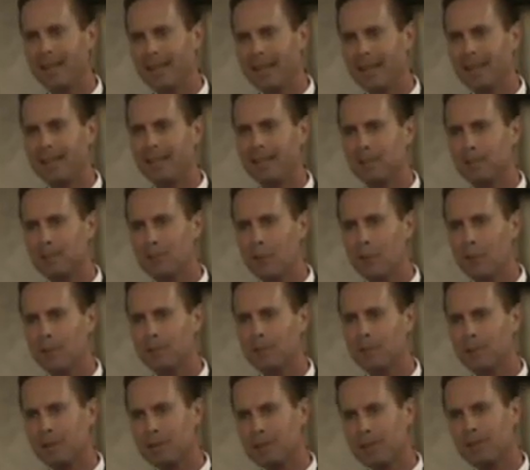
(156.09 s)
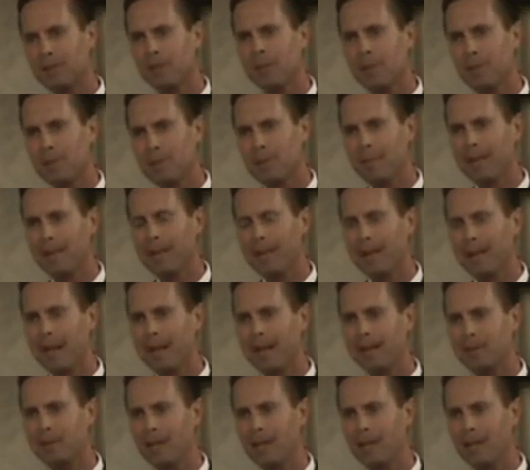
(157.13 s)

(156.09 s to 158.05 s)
any of these forums because she's here with me tonight.